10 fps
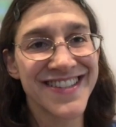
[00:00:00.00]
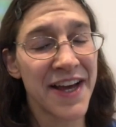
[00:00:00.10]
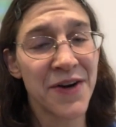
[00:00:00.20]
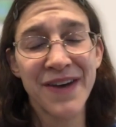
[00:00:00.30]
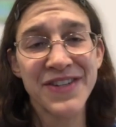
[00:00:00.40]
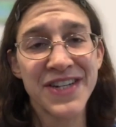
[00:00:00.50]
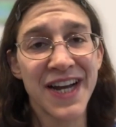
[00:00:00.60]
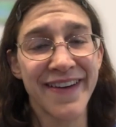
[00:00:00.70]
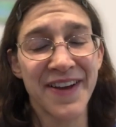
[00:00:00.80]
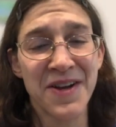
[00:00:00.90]
I don't have a
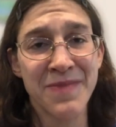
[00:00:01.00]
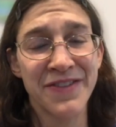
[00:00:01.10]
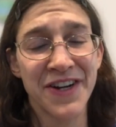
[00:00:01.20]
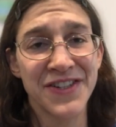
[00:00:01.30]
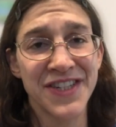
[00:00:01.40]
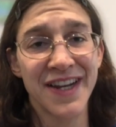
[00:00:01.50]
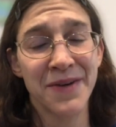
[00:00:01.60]
knockout on my record yet.